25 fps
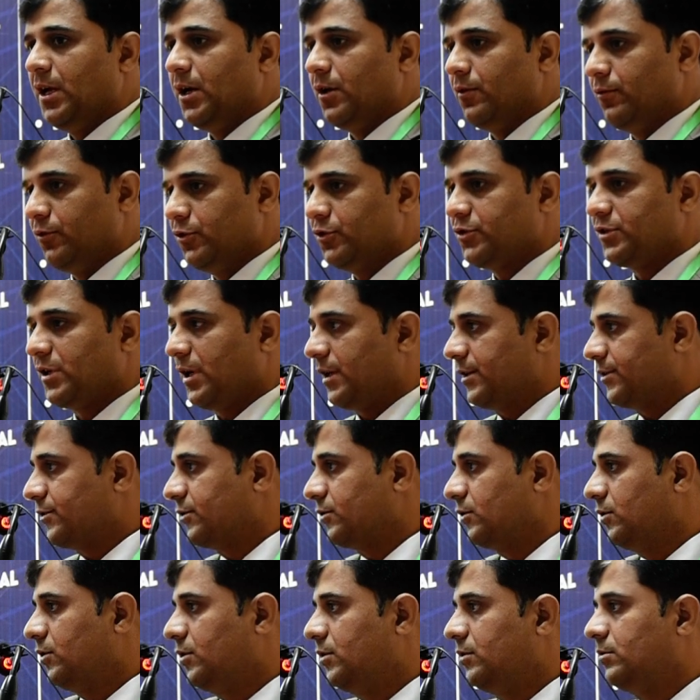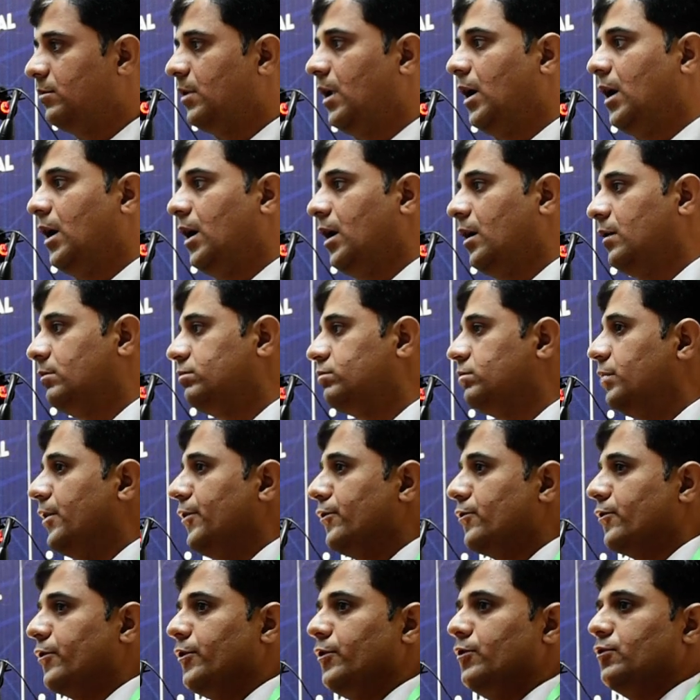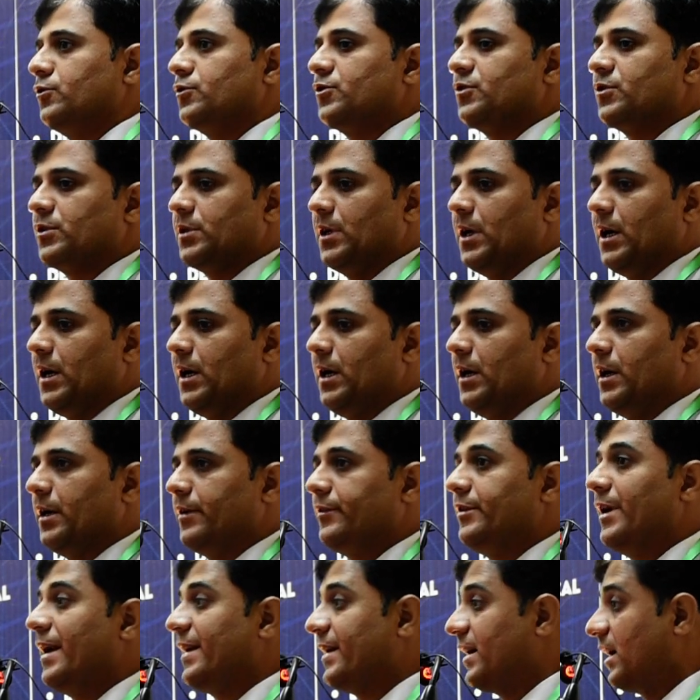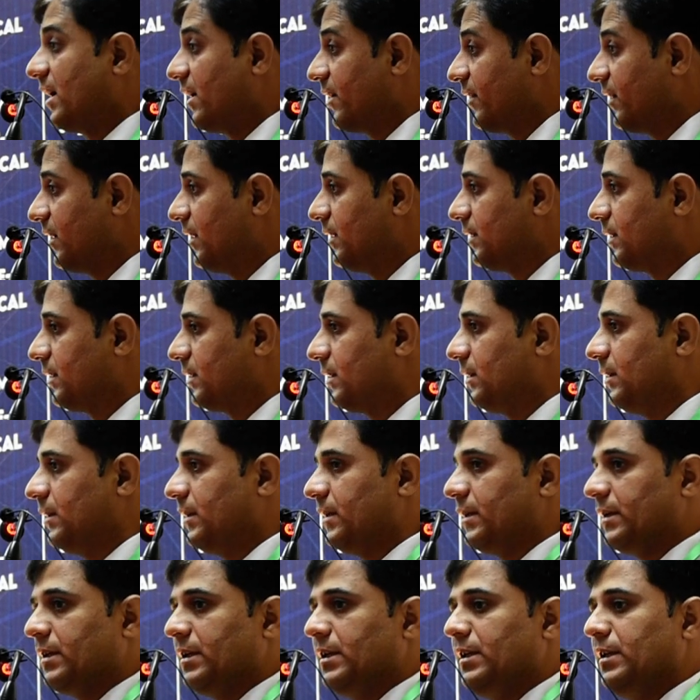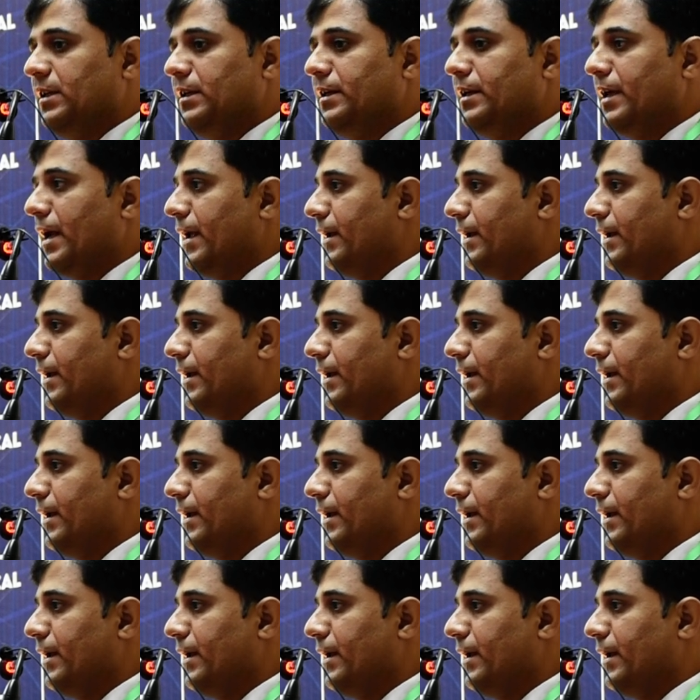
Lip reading: which also introduced diarchy,